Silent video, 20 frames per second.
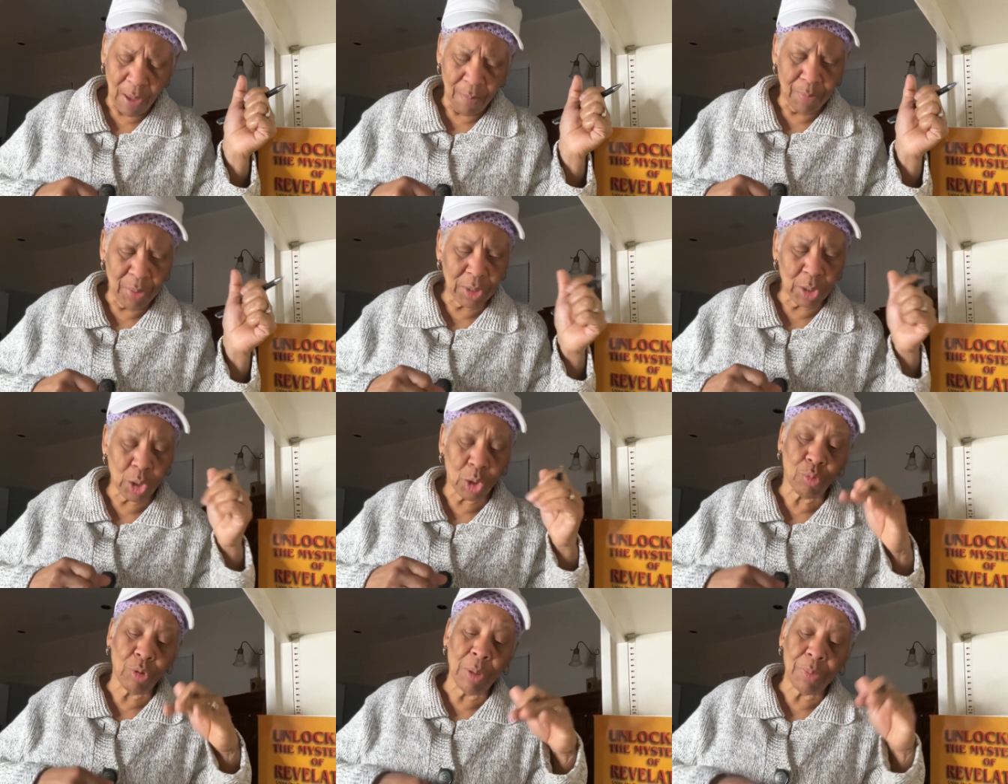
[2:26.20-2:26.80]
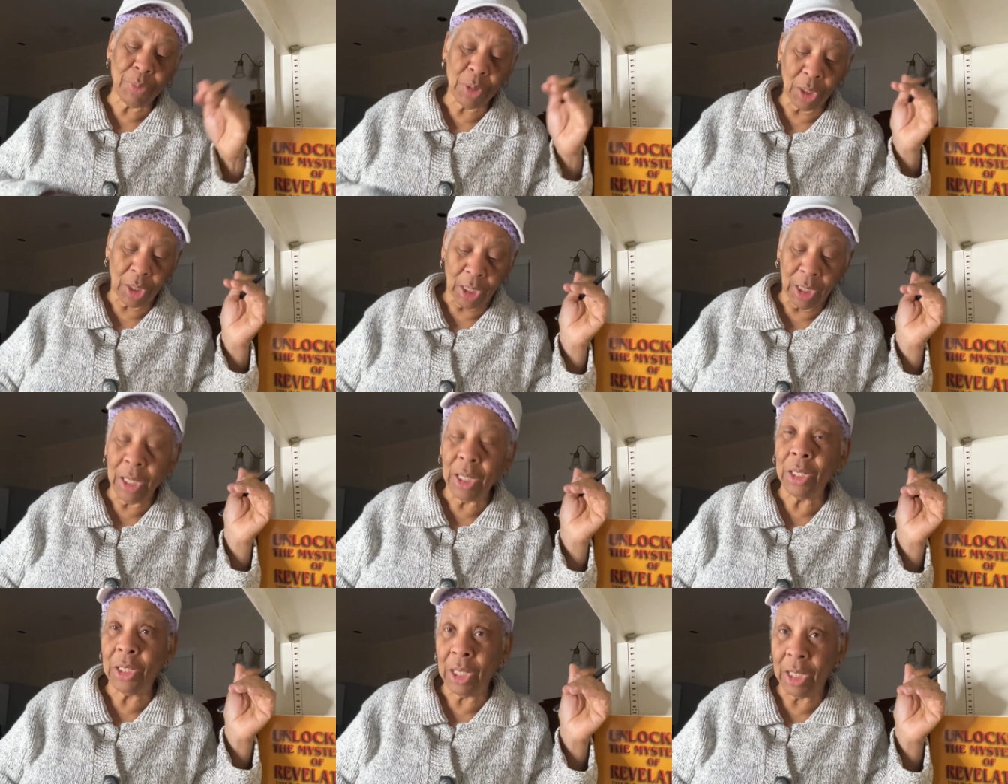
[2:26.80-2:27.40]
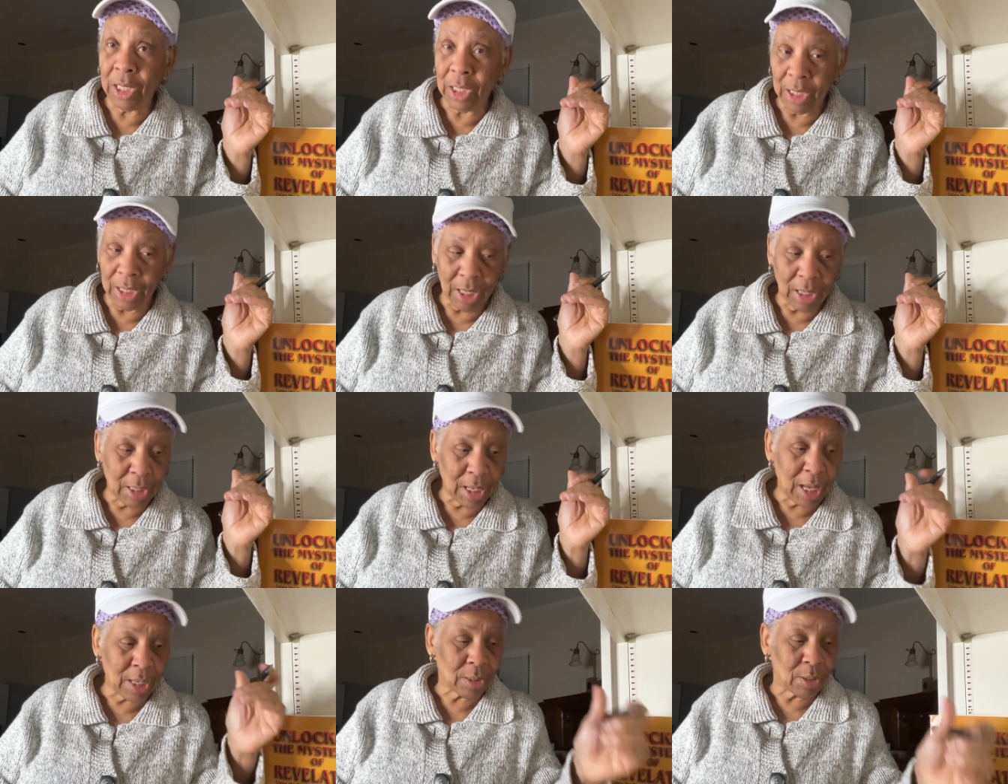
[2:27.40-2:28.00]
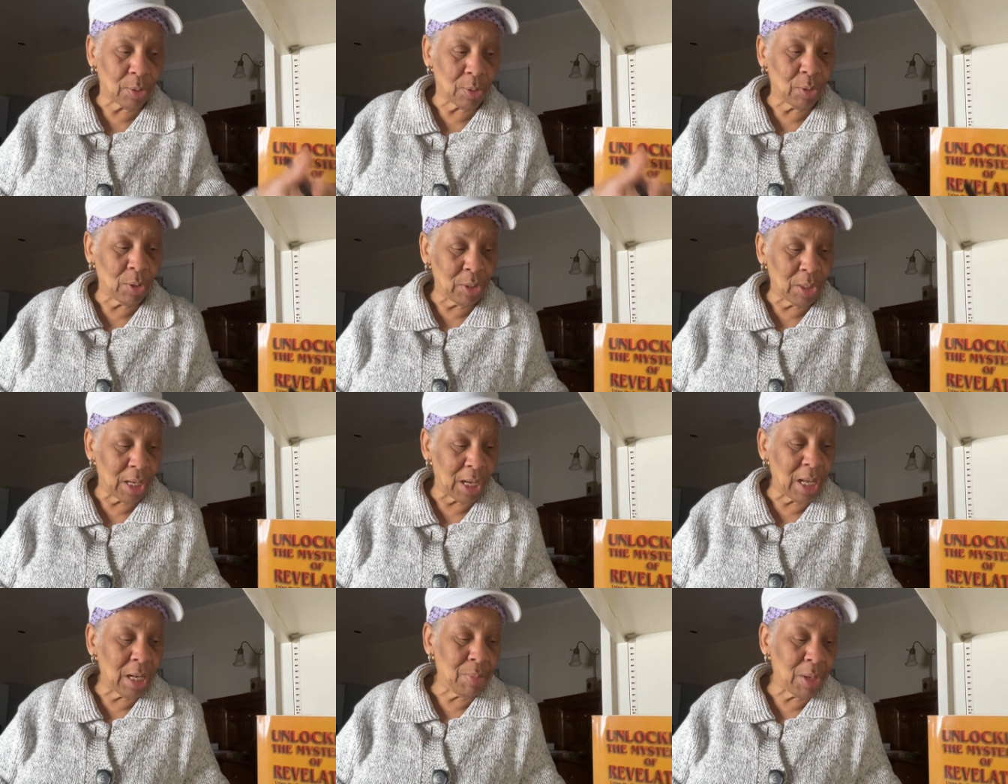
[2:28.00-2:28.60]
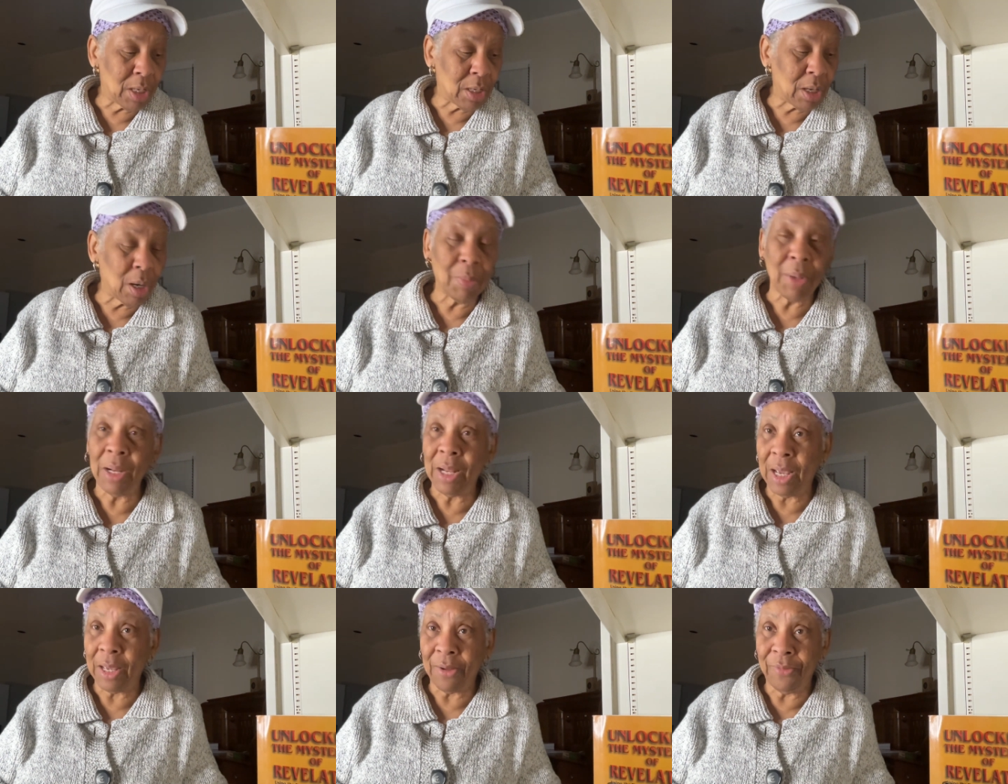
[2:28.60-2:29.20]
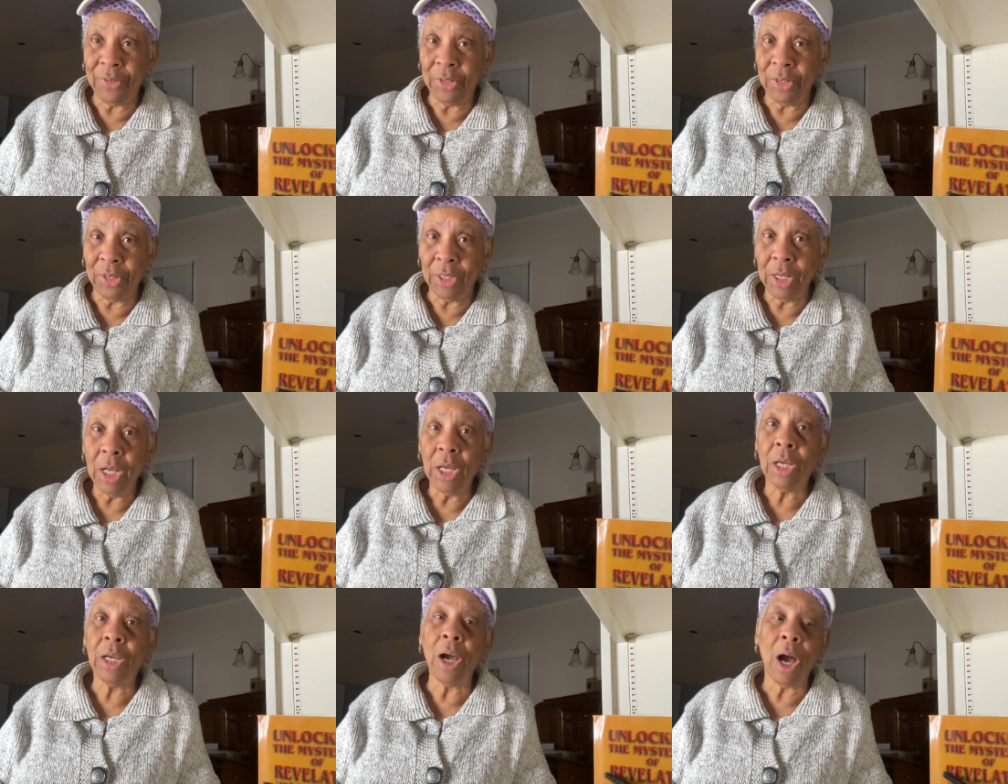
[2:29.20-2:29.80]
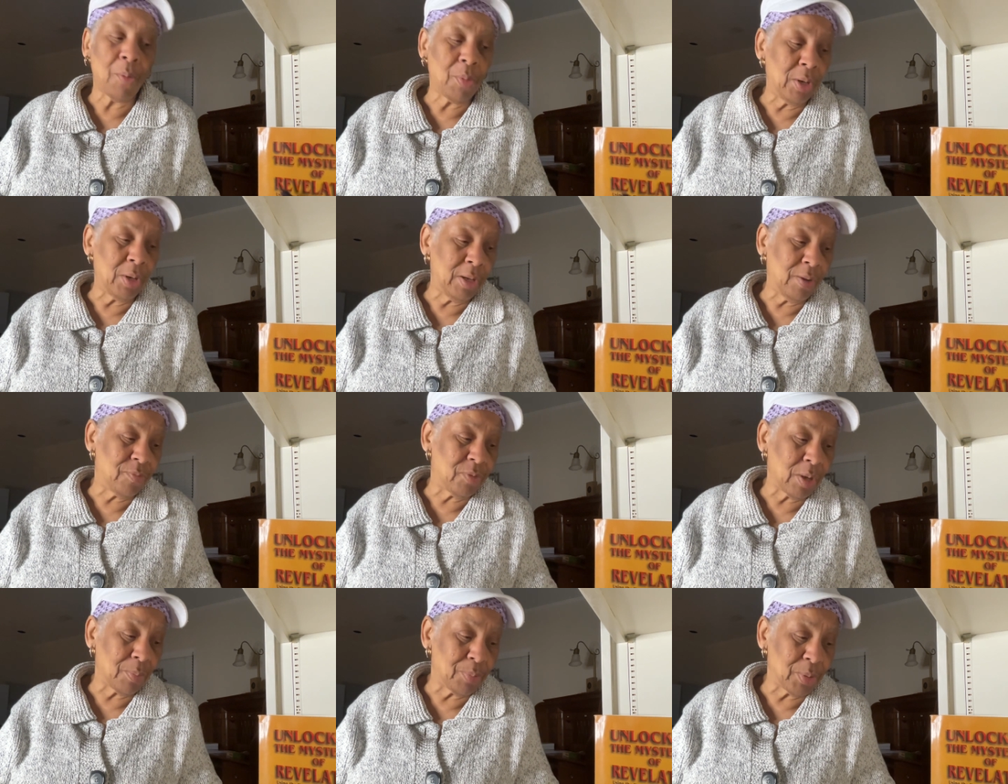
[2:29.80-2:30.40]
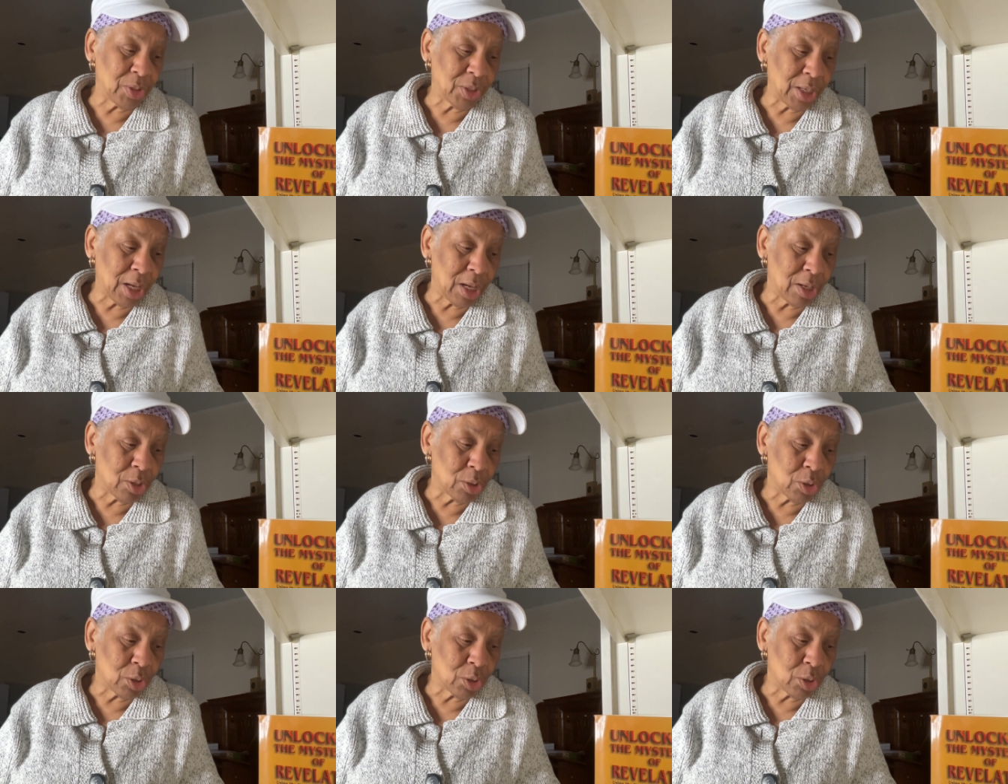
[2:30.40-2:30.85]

But the scripture clearly declared, as when the enemy coming like a flood, God will lift up a standard.